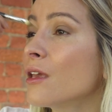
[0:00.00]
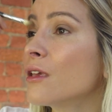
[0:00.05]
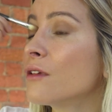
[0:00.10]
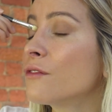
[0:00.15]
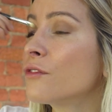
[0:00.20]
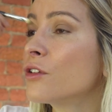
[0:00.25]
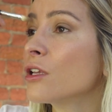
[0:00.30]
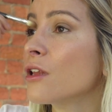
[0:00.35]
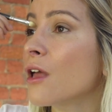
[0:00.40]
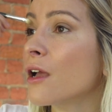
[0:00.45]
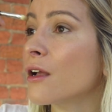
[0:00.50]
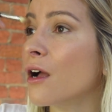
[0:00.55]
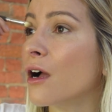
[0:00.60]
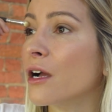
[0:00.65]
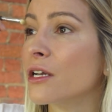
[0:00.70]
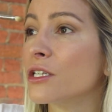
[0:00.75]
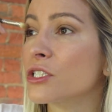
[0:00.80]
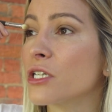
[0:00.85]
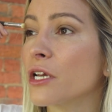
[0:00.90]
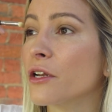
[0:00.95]
if you like
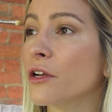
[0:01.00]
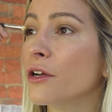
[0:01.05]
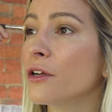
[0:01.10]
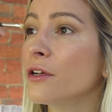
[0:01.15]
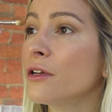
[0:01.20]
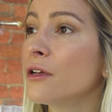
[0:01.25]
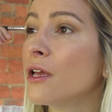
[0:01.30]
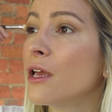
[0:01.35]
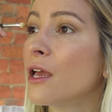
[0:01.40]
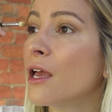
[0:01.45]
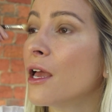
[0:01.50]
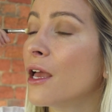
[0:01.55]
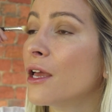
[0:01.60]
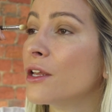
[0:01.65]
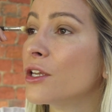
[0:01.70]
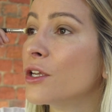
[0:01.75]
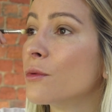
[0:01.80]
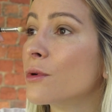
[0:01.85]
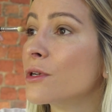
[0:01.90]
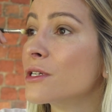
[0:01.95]
eyeshadow
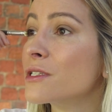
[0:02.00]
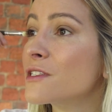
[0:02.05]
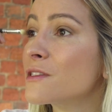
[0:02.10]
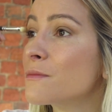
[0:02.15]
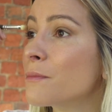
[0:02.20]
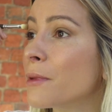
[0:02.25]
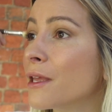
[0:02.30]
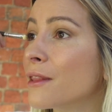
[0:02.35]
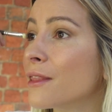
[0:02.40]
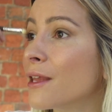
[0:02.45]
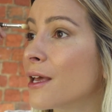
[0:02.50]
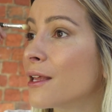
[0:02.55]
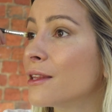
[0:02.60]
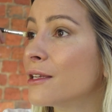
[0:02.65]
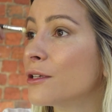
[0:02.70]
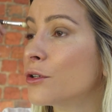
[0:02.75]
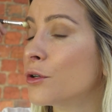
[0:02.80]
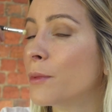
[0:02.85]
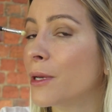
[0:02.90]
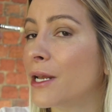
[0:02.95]
and you want to spend
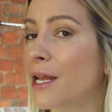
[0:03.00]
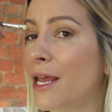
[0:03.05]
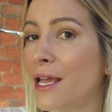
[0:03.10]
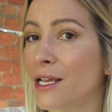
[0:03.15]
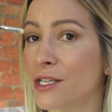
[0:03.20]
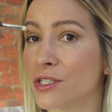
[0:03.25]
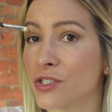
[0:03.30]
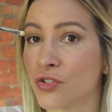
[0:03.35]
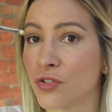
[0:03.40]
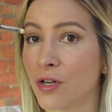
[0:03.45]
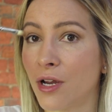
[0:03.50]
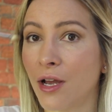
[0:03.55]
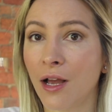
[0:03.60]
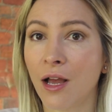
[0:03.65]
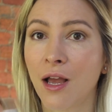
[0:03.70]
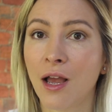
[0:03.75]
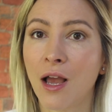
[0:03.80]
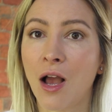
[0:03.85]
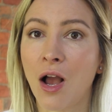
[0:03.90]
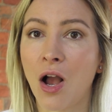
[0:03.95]
that little bit extra,